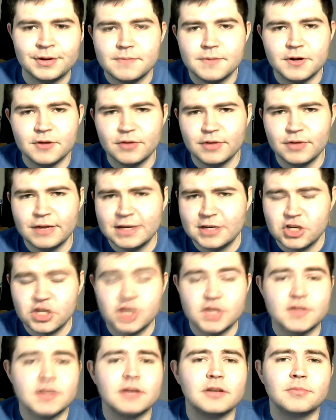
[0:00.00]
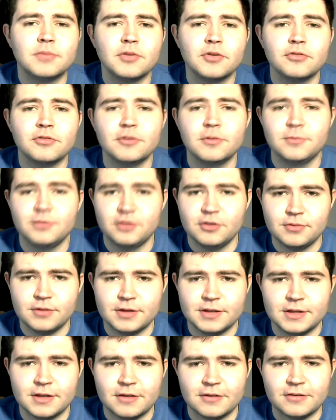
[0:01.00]
But really, she's a lot more subdued
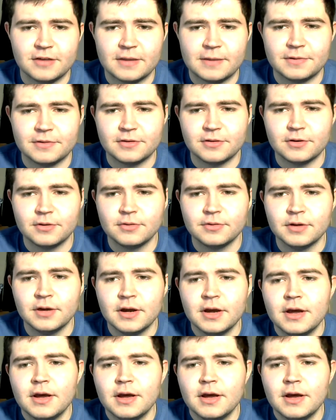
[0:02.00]
in this episode.